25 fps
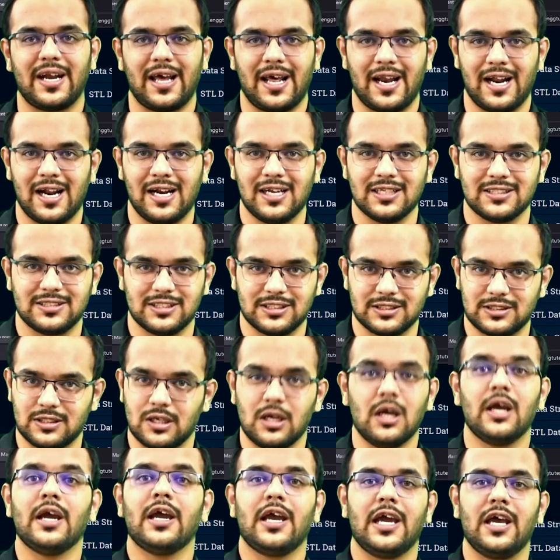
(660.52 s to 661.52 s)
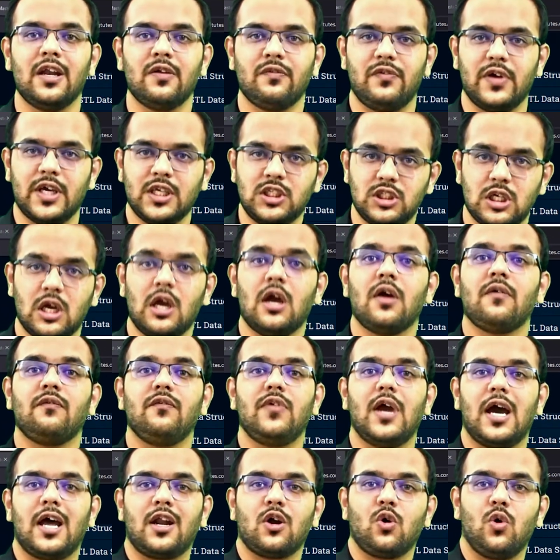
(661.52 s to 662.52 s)
analysis, in which we
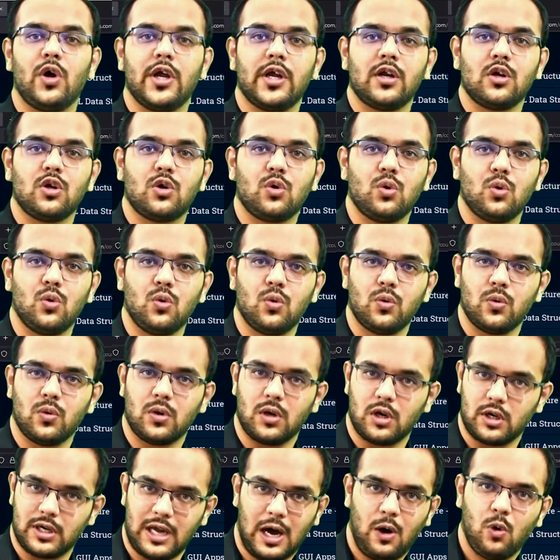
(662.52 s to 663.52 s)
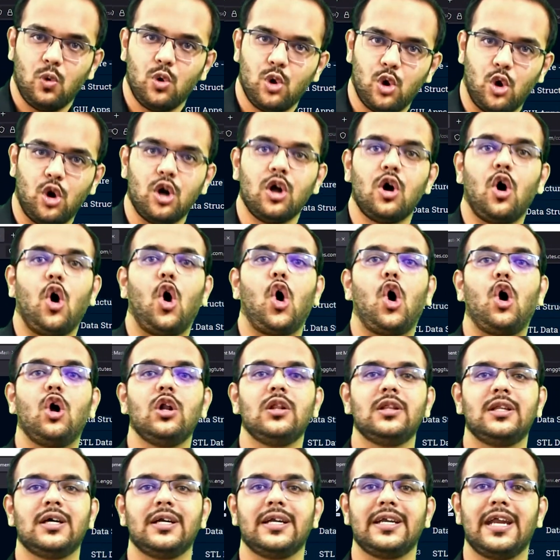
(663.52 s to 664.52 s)
are going to download all
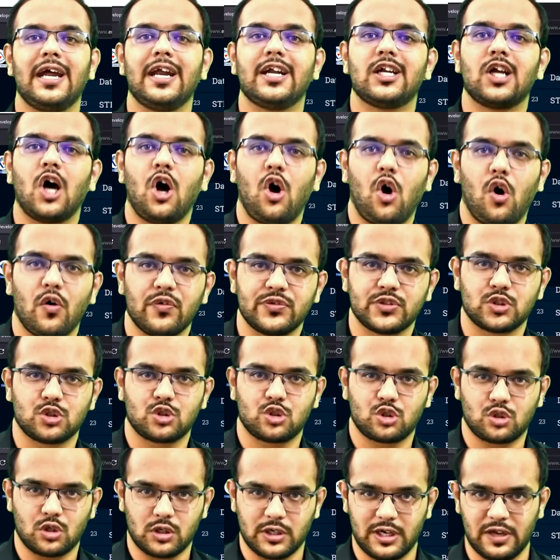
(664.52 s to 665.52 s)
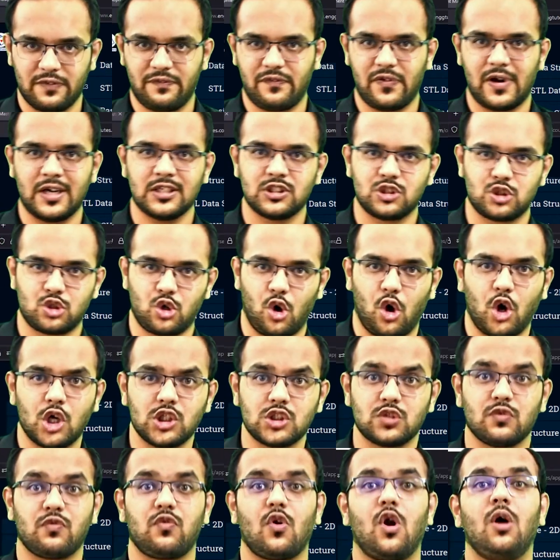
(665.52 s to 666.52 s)
the data of different stocks
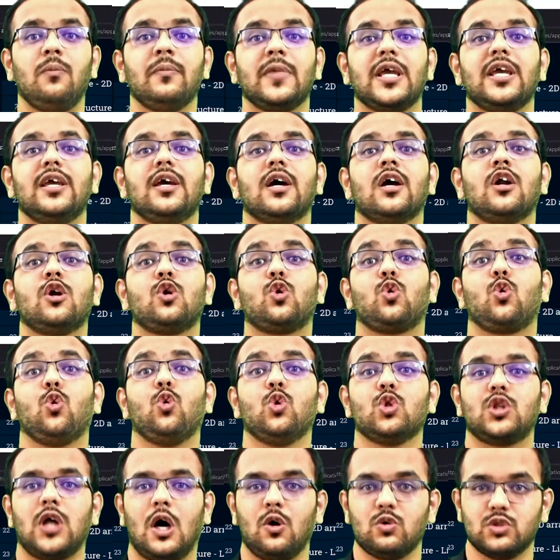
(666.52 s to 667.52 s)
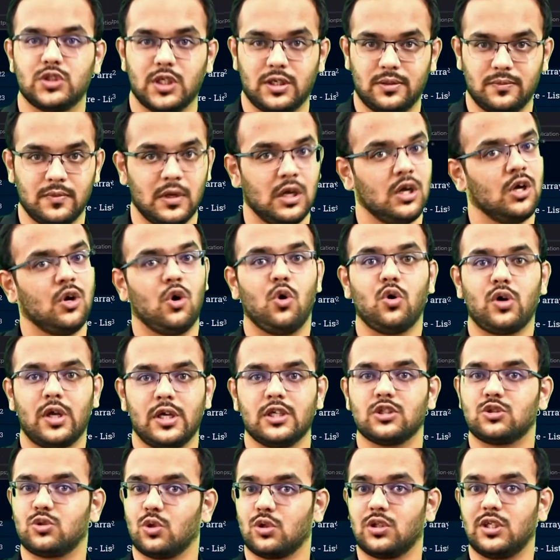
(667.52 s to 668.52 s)
from year 2000. Okay,
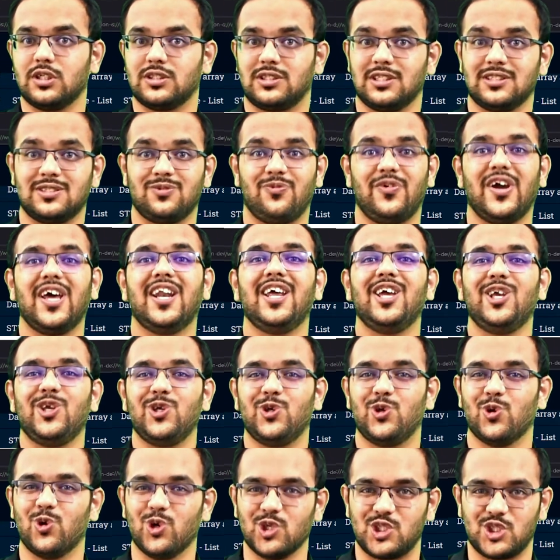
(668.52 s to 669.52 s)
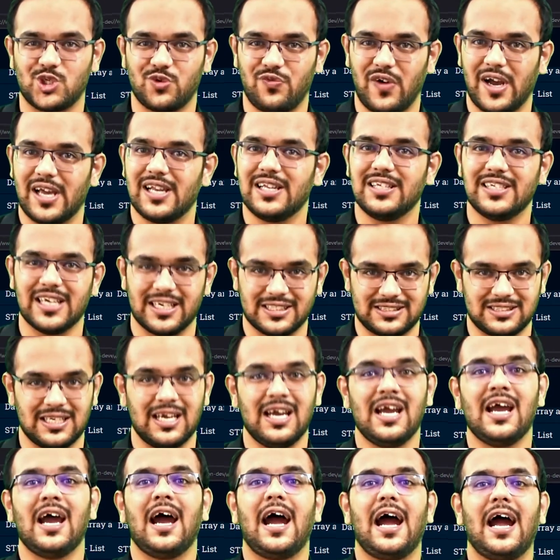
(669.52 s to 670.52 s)
so this is very huge file, yes,
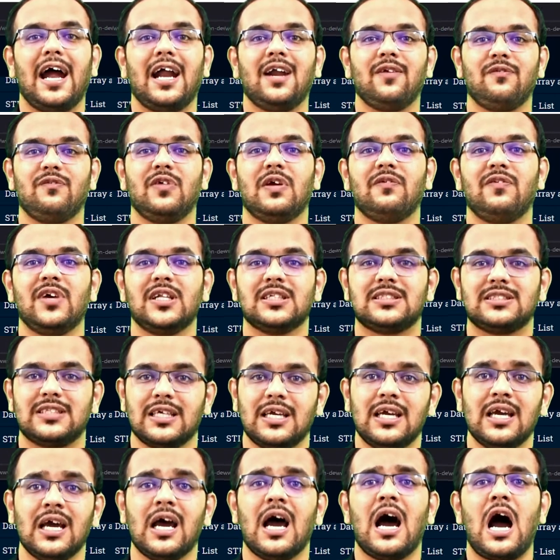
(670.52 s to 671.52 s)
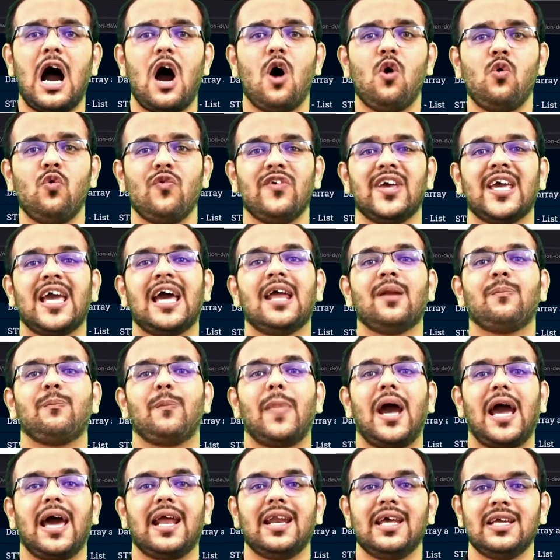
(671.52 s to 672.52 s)
and we will see how we can
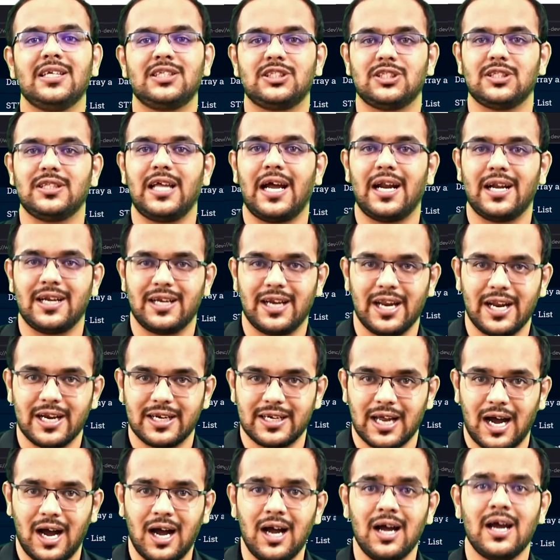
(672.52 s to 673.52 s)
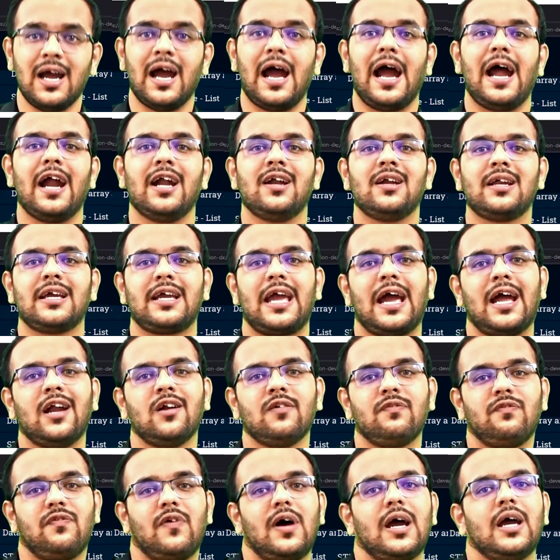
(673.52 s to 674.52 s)
manage that data and can
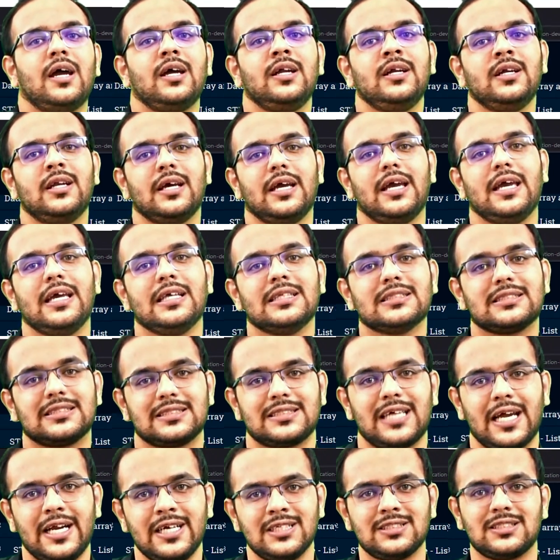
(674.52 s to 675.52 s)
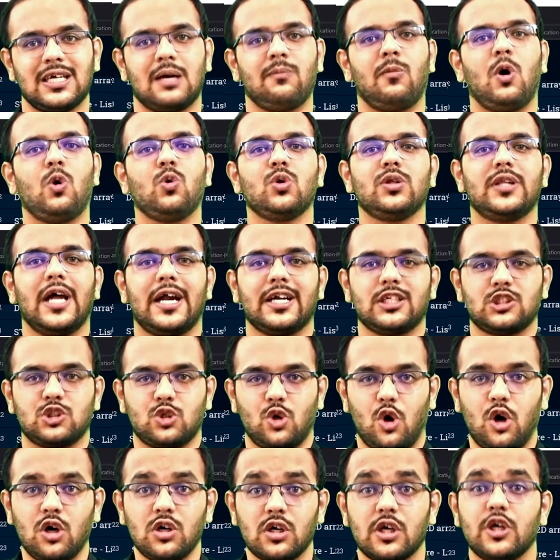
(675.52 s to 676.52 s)
find insights about that
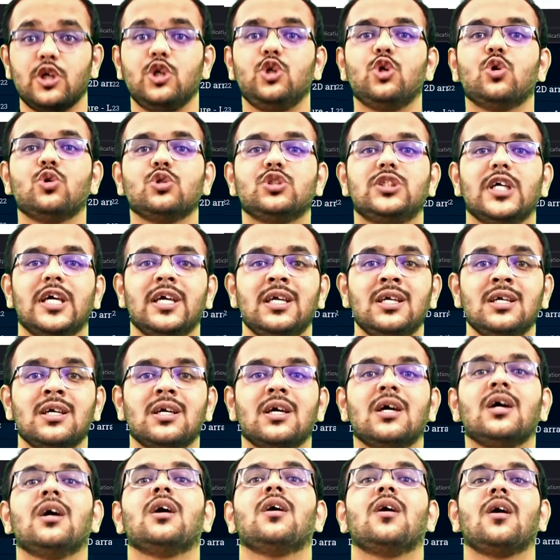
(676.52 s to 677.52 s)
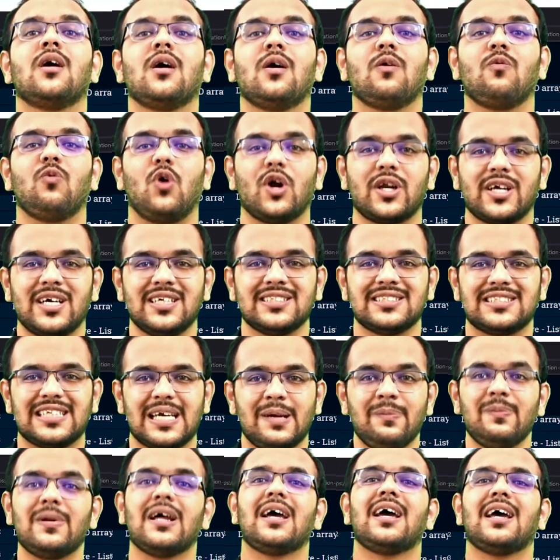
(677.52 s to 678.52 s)
stock using what
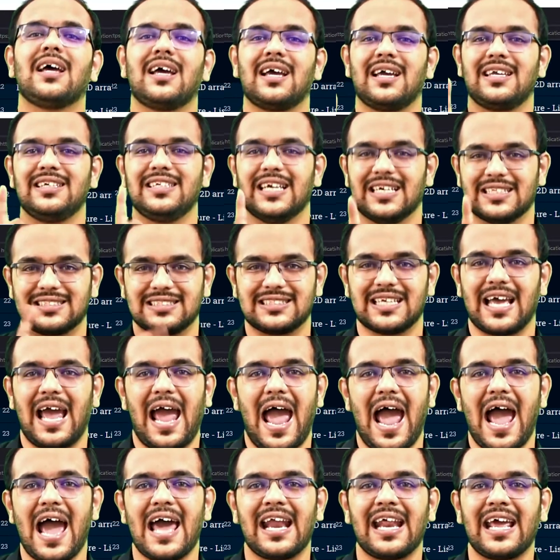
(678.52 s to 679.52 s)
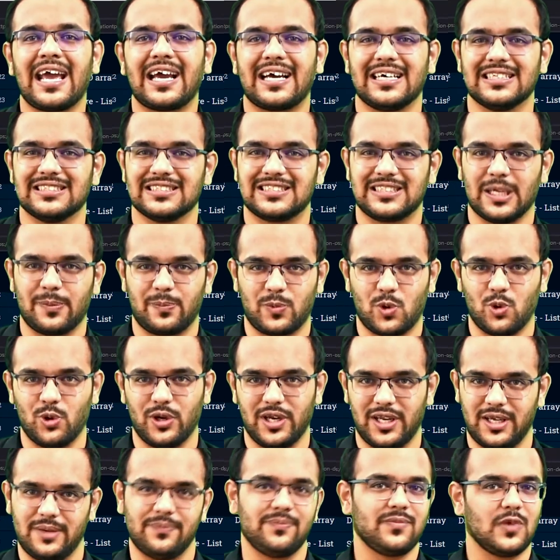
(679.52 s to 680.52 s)
concept? Yes, array concept
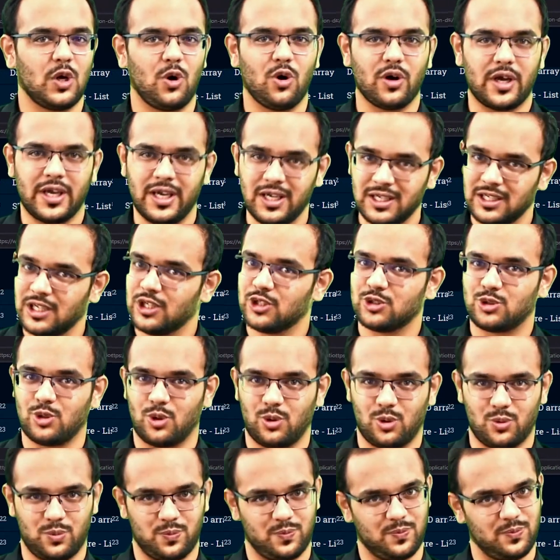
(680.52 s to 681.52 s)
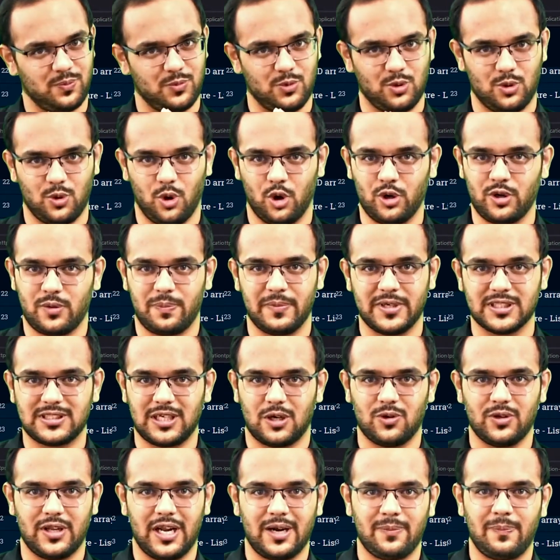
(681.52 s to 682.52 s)
only. Okay, so don't miss
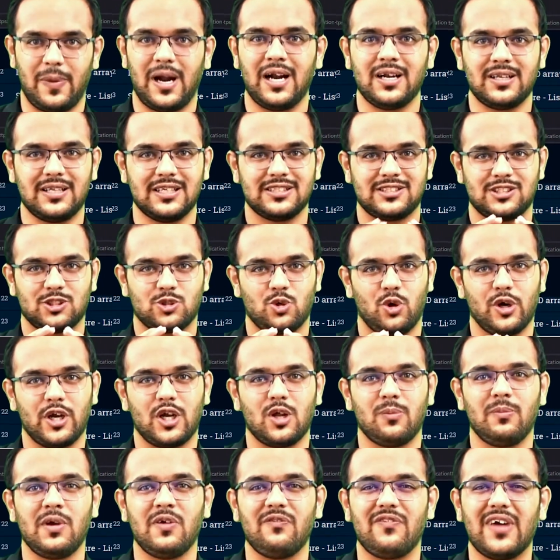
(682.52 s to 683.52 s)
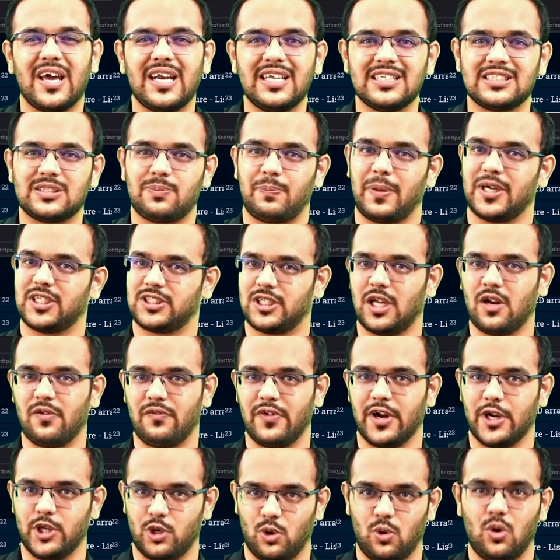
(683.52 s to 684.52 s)
out that part. This is going to be very special
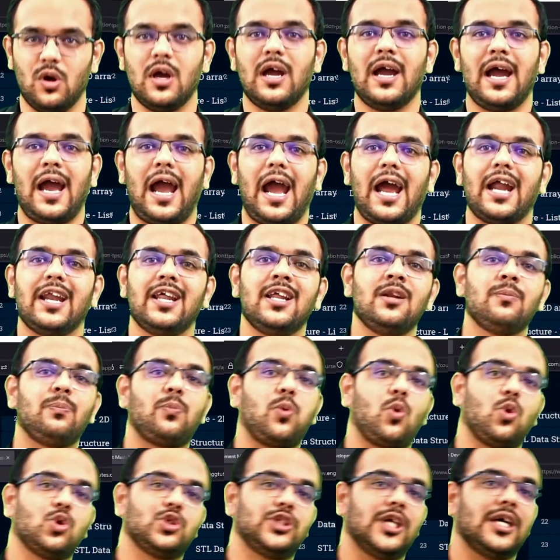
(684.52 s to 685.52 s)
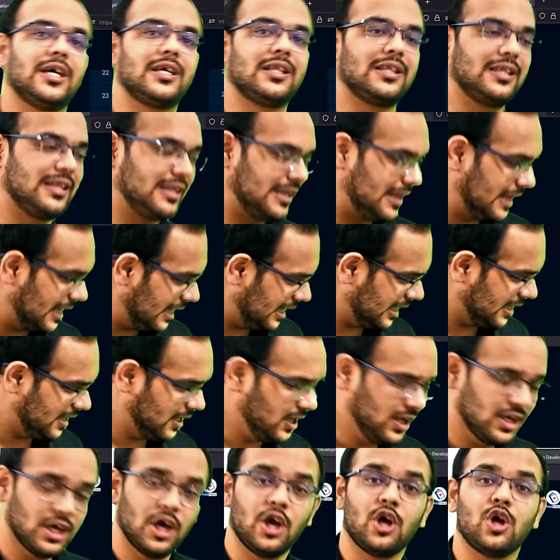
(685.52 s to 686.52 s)
video. And in project
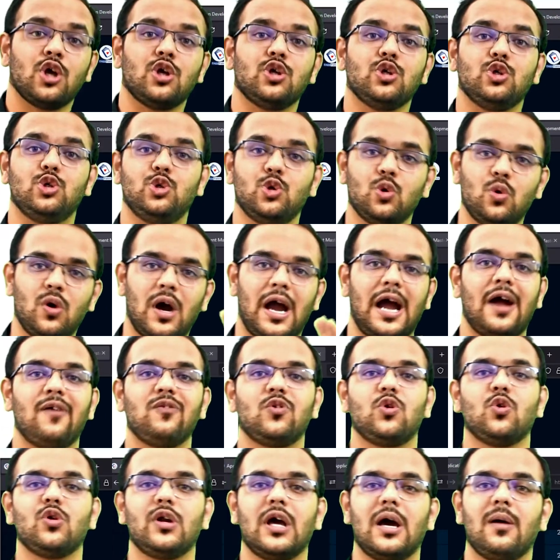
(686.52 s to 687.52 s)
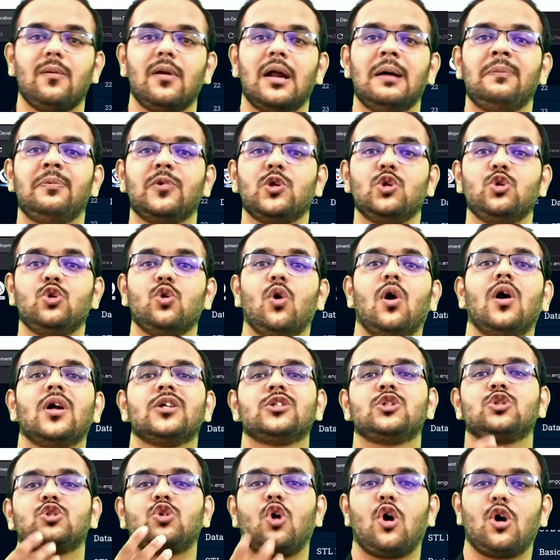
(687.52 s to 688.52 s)
3 you have to develop your
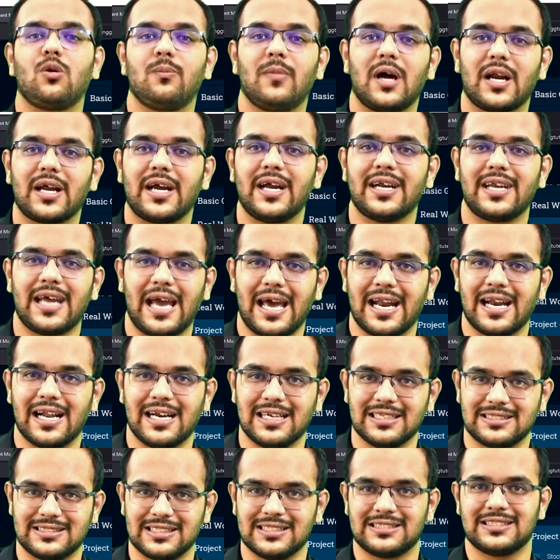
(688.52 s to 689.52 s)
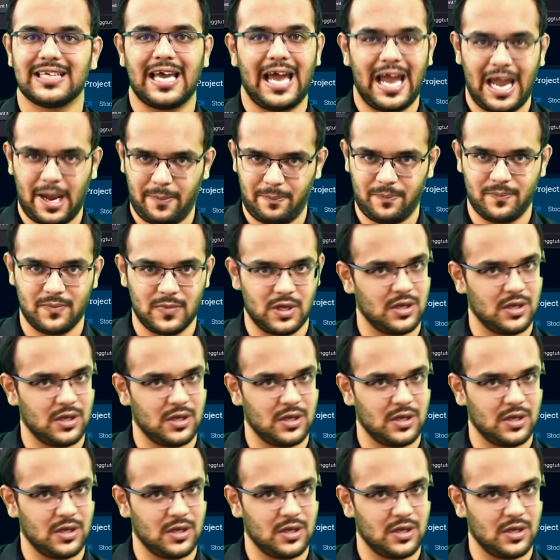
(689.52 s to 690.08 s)
stock market analysis app.